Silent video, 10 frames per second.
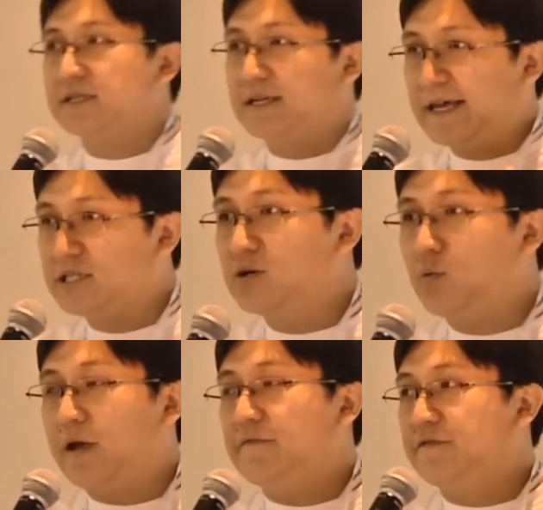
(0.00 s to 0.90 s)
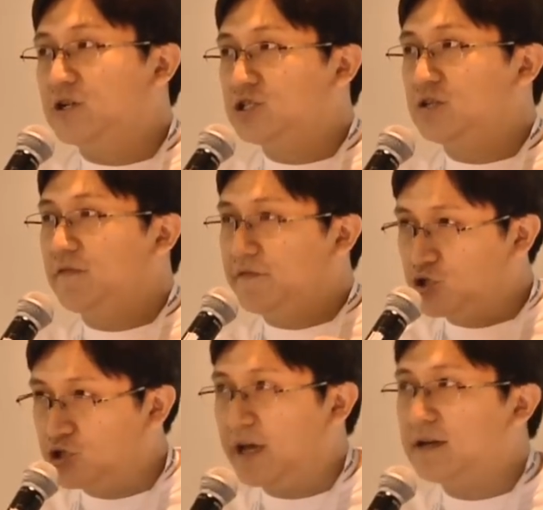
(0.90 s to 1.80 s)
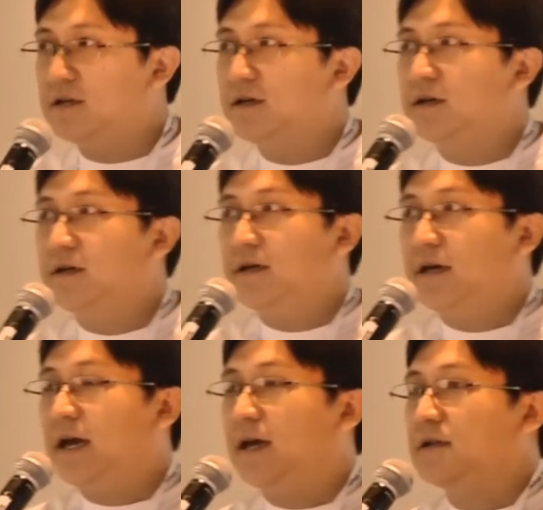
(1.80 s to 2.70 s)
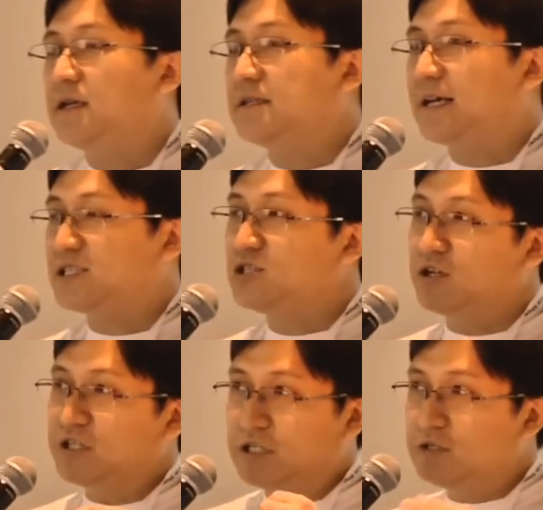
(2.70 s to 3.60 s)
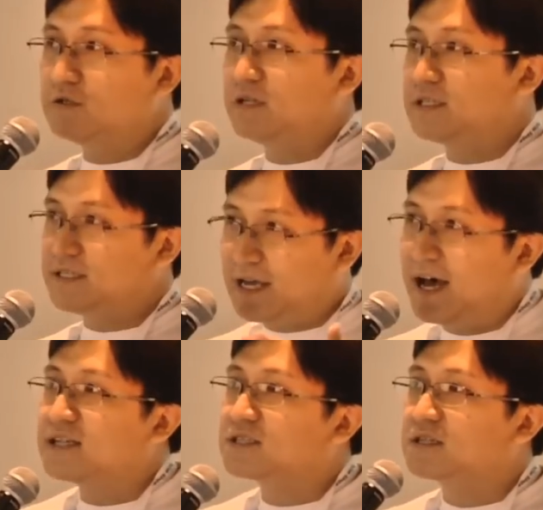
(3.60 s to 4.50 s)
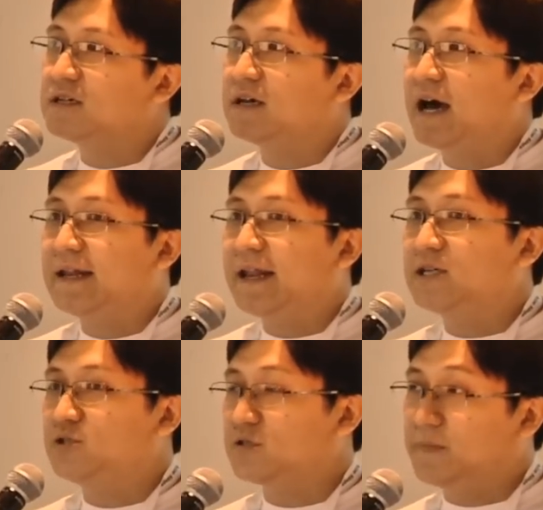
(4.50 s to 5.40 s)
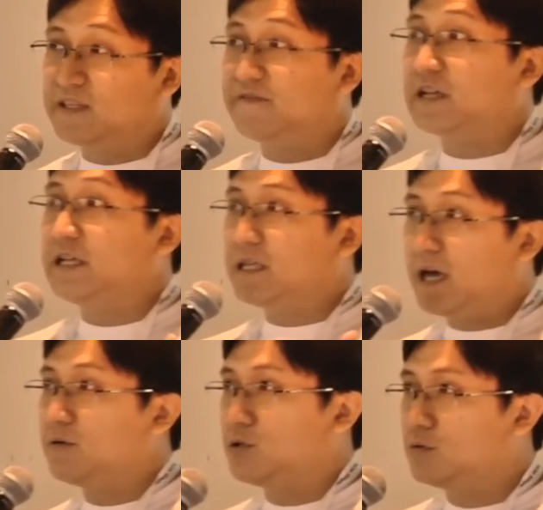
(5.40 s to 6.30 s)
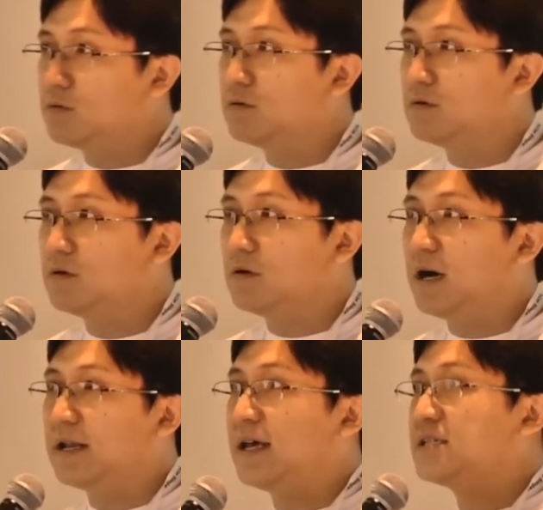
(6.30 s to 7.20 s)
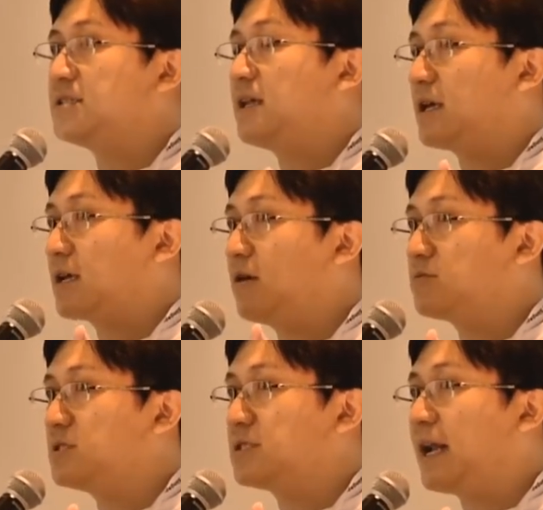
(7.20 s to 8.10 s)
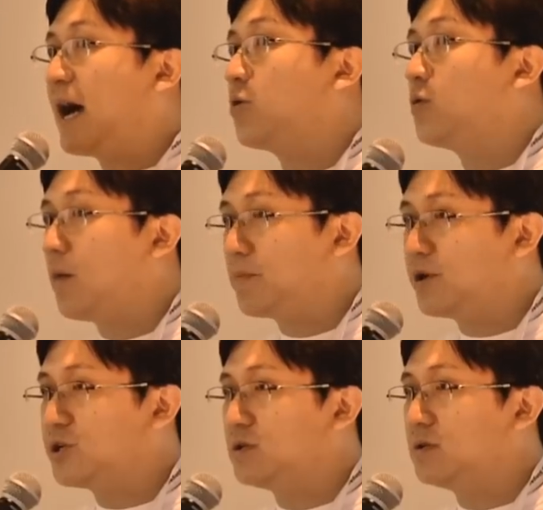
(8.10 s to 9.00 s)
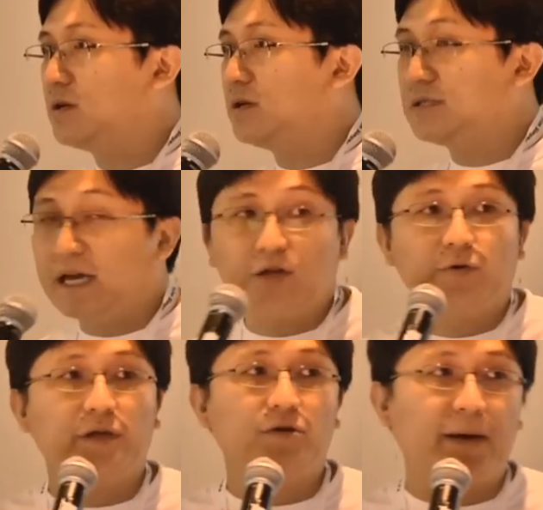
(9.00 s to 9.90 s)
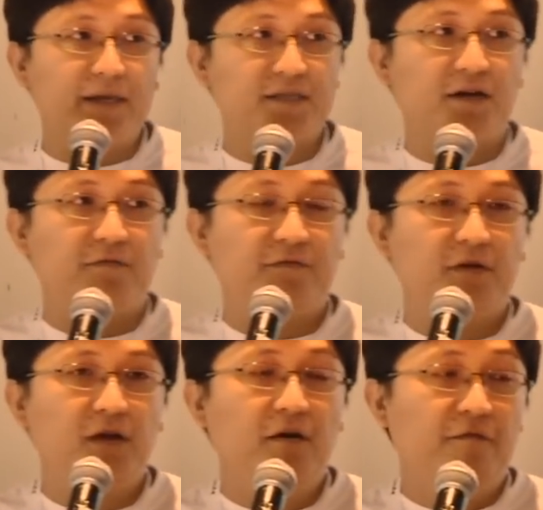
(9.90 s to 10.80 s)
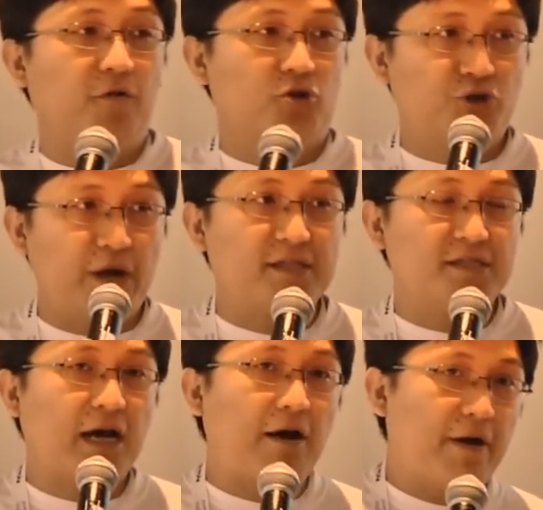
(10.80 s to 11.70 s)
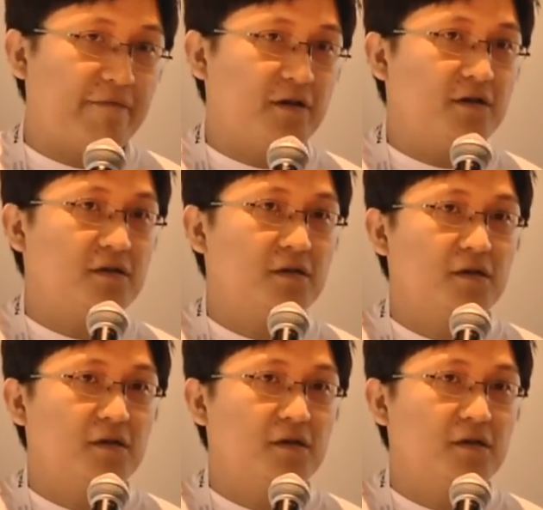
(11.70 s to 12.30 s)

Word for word: is a lighter weight version of a thread, and it does not yield its task unless you specifically tell it to, or unless it encounters an I O operation. Then it will yield by itself. For threads, however,